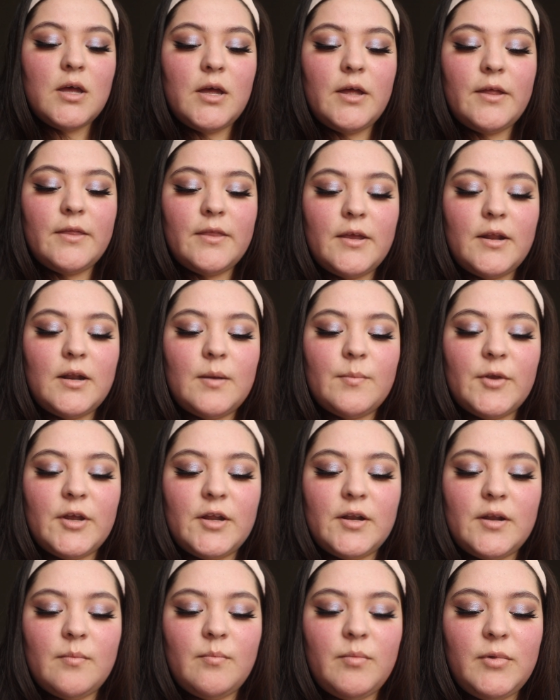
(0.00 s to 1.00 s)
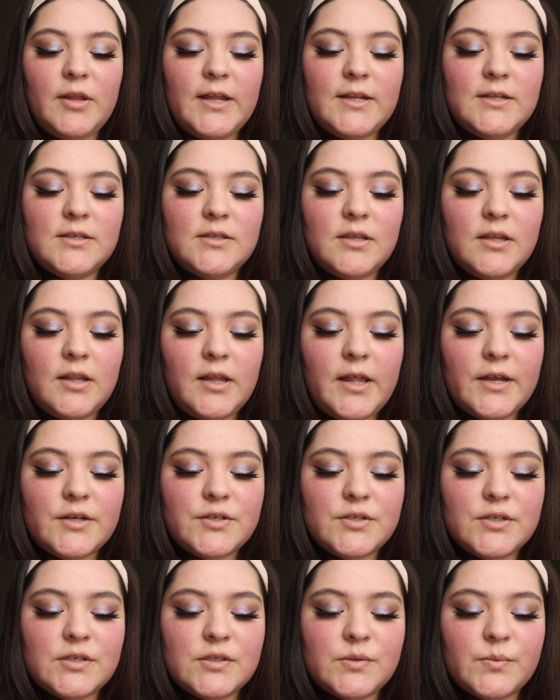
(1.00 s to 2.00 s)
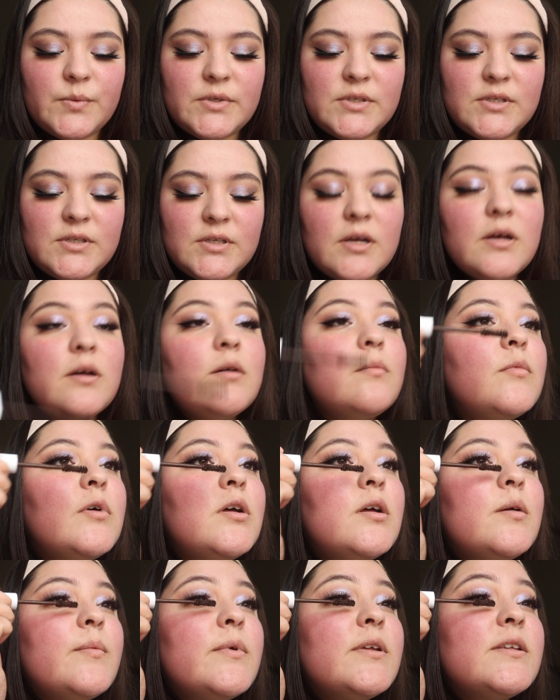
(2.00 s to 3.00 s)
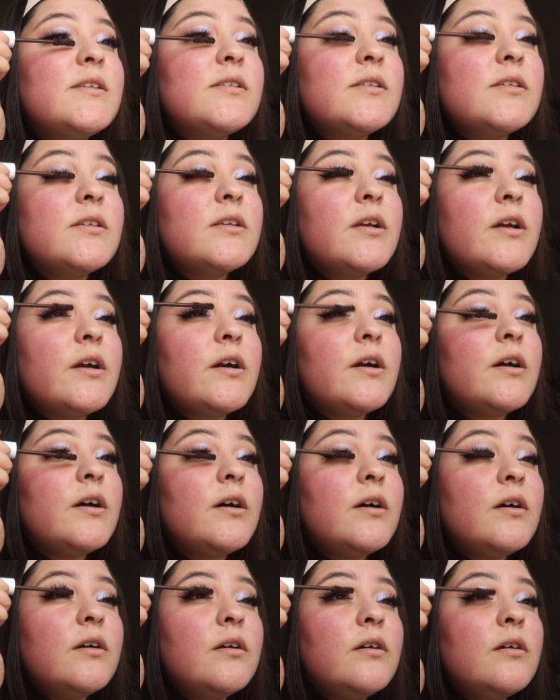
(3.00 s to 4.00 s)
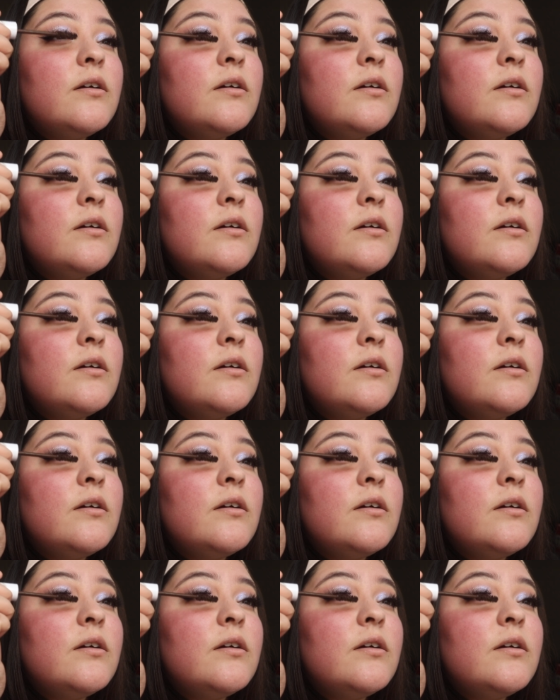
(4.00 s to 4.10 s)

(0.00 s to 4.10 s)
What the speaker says: And then I'm gonna blend the lashes with some mascara.